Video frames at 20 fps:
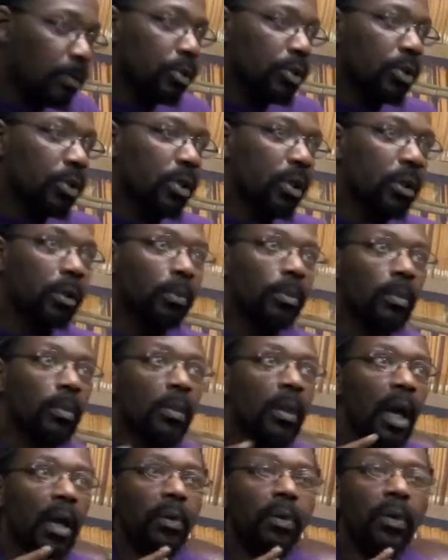so
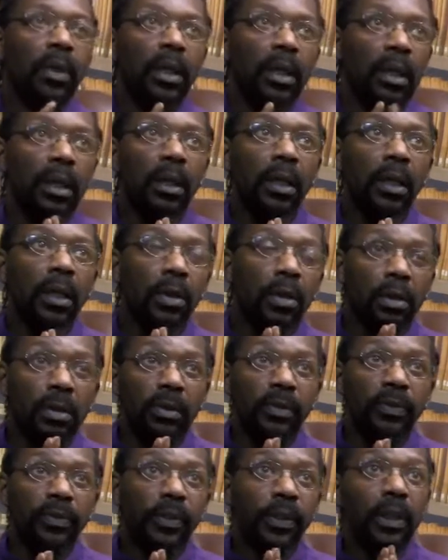I want to go
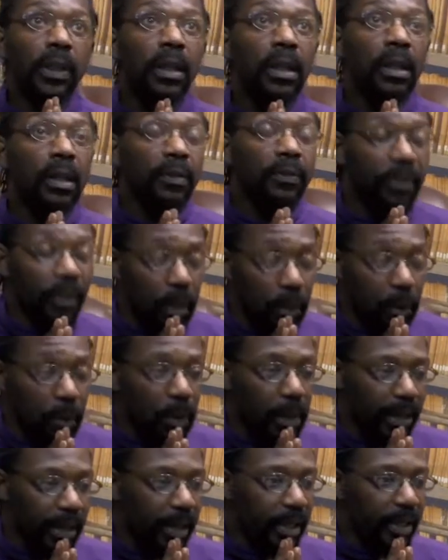over a few
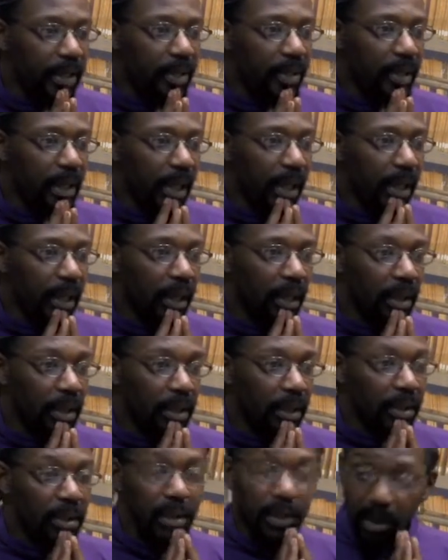ways that
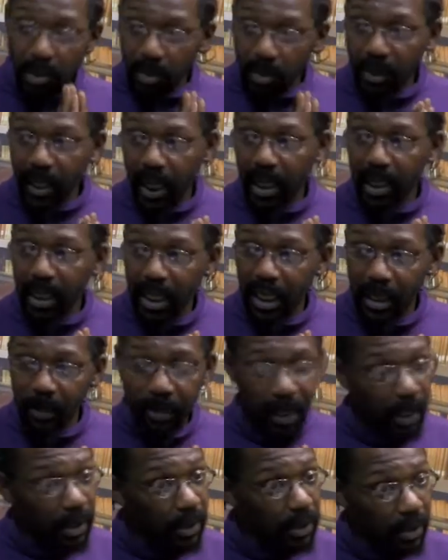subtle
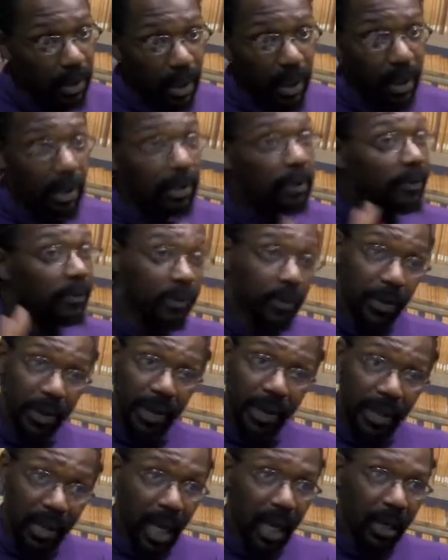gatekeeping is done for the
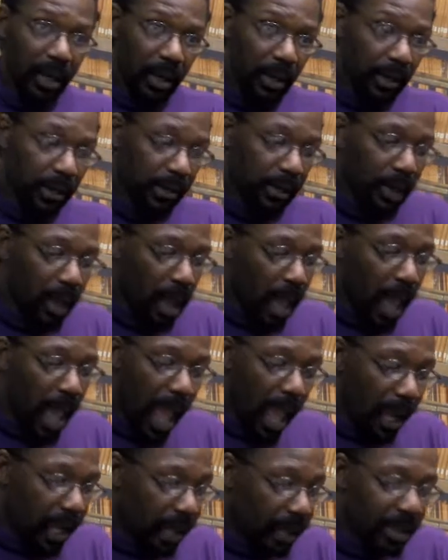deckers
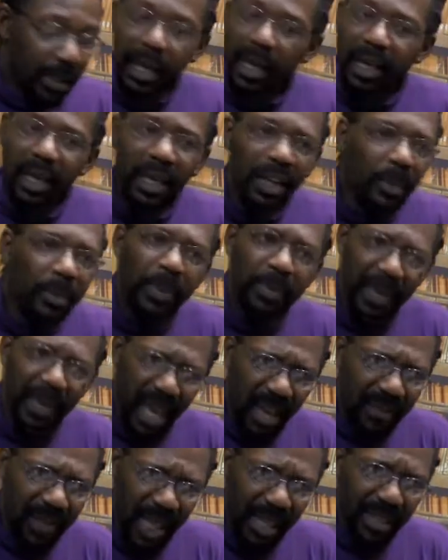and to kind of help them
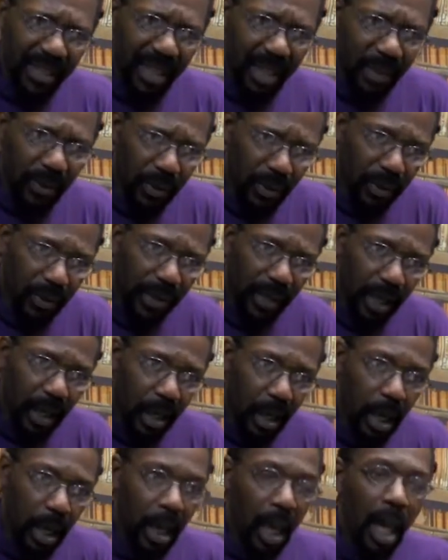navigate that whole thing.
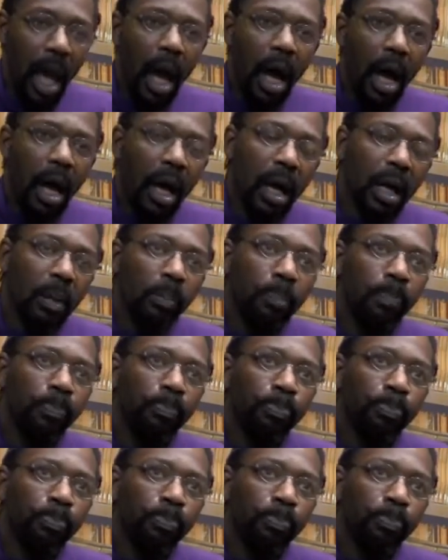Um,